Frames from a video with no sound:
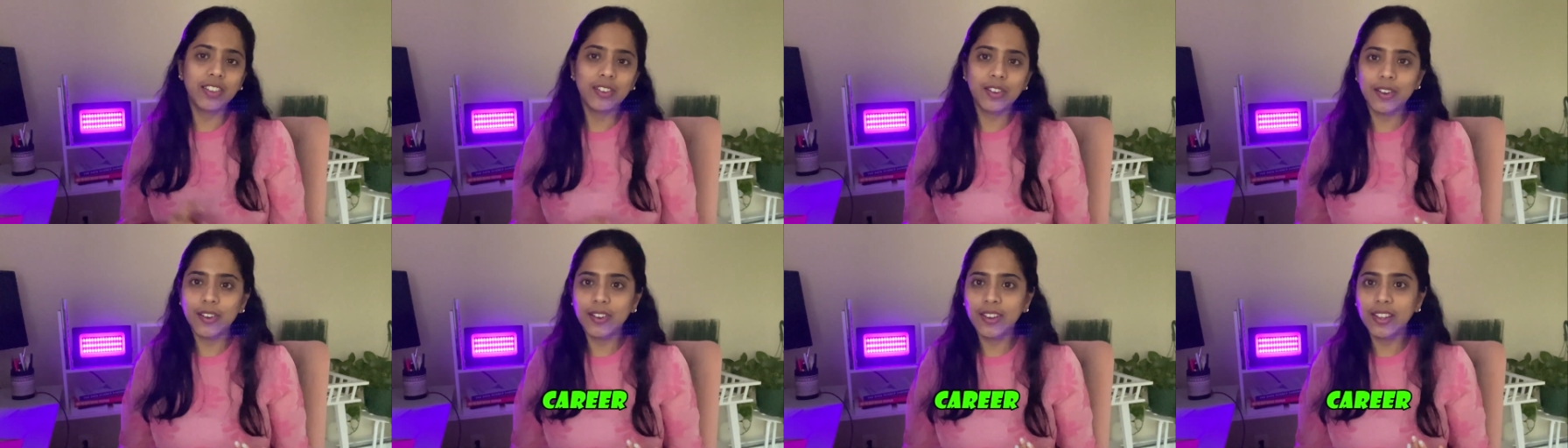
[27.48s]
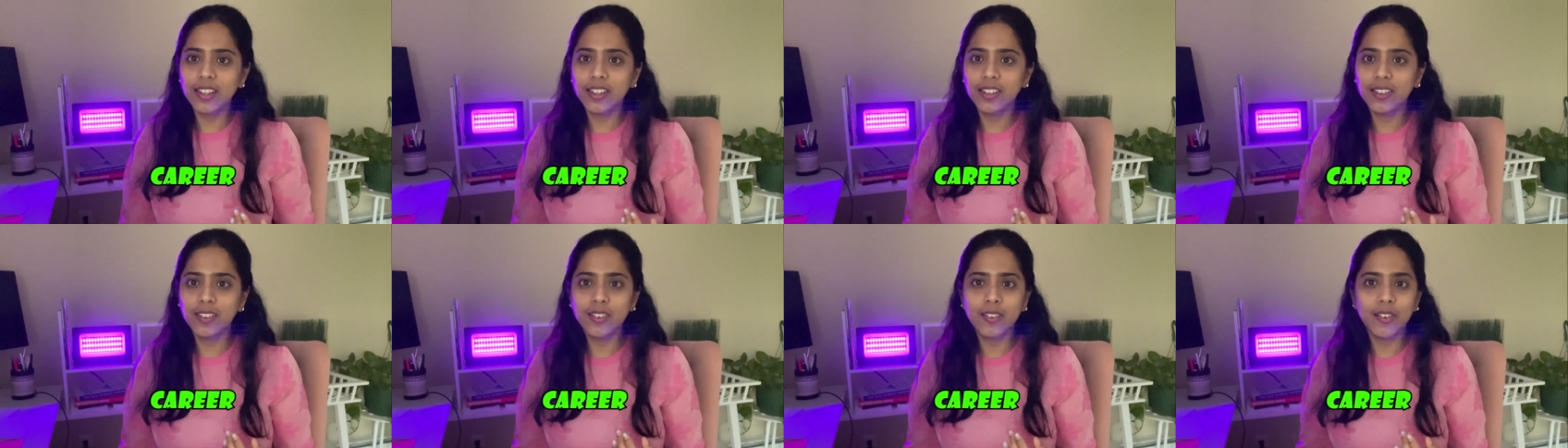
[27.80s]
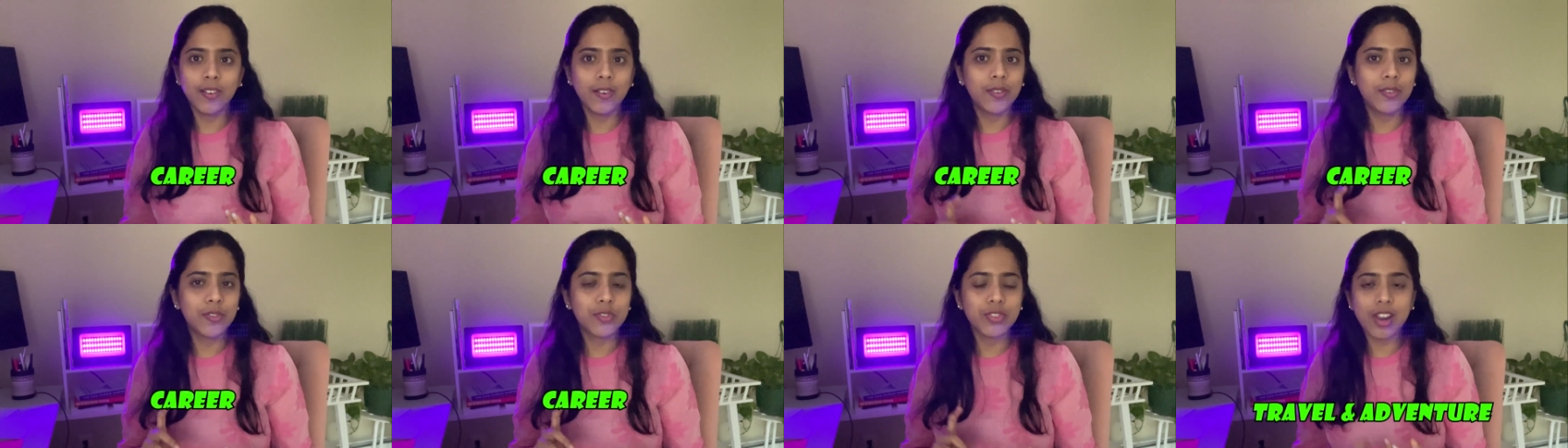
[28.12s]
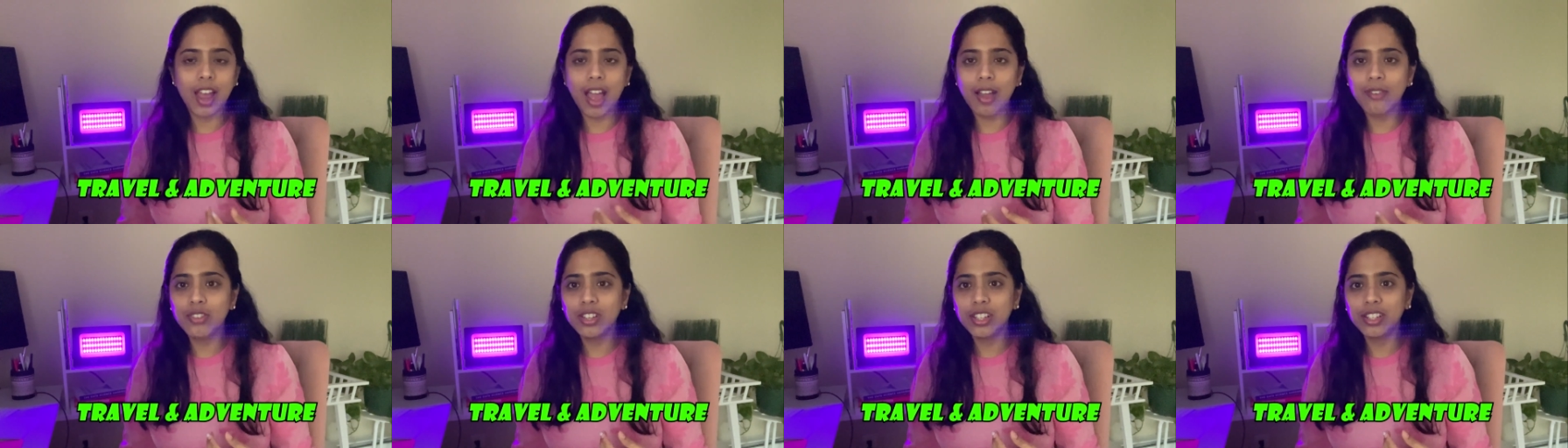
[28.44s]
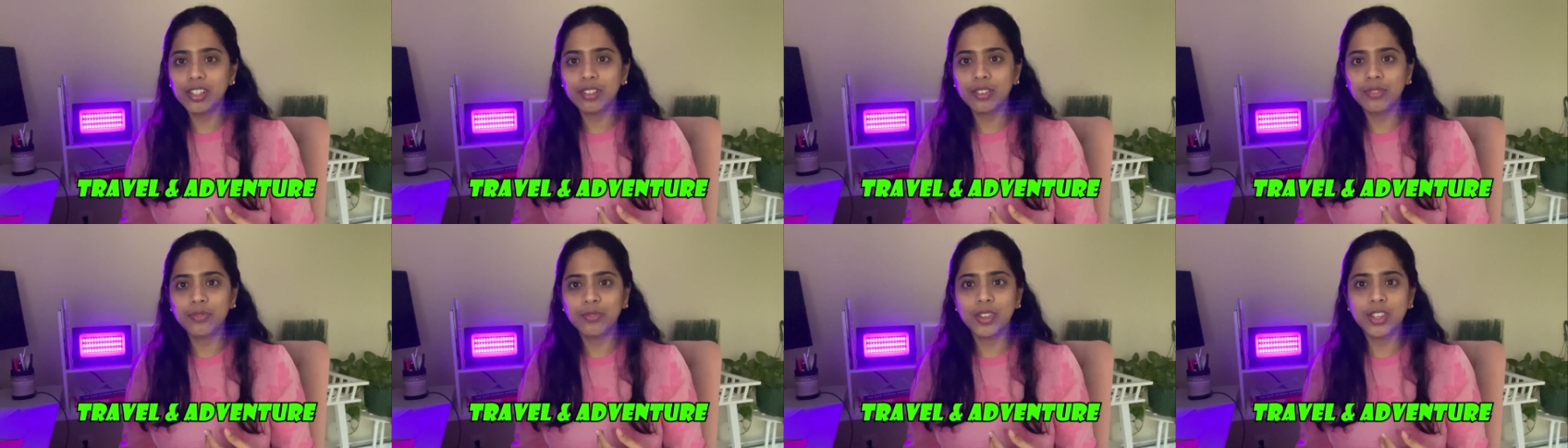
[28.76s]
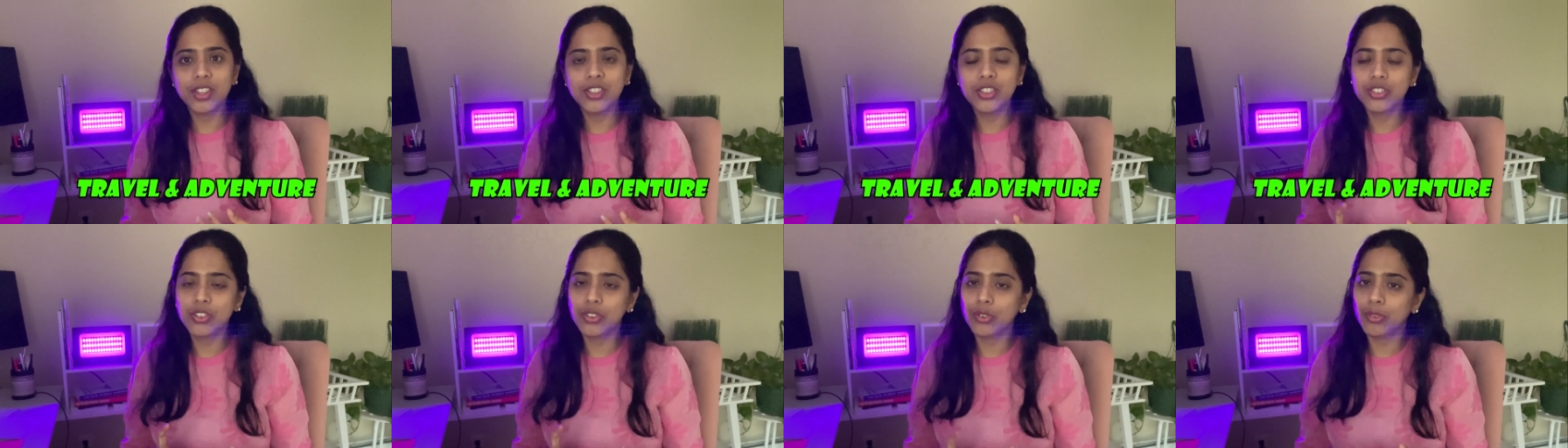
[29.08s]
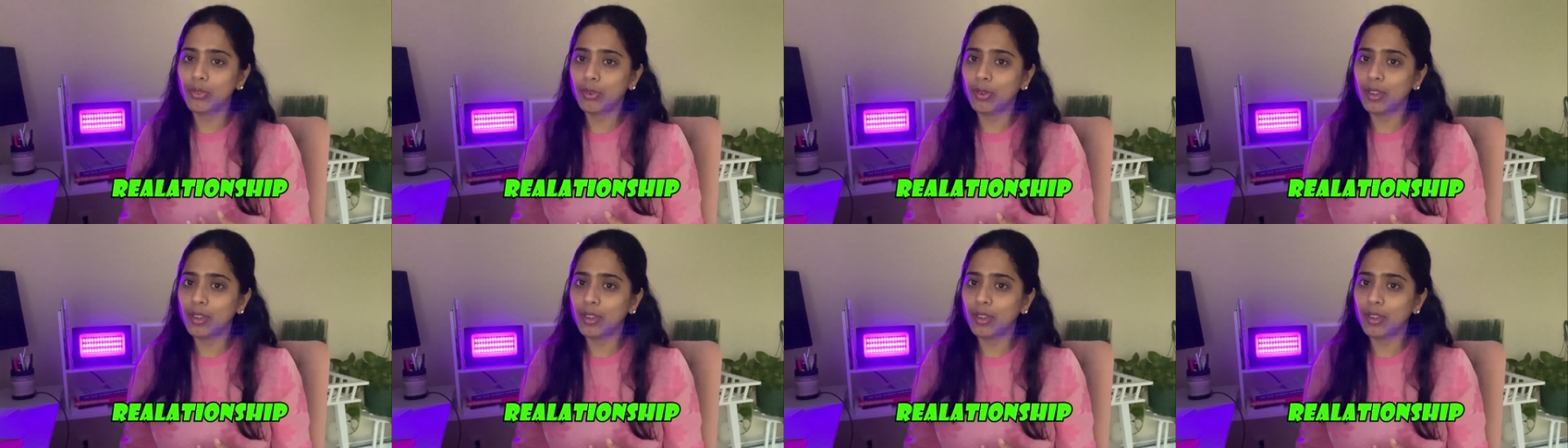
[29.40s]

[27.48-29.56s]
career, travel and adventure,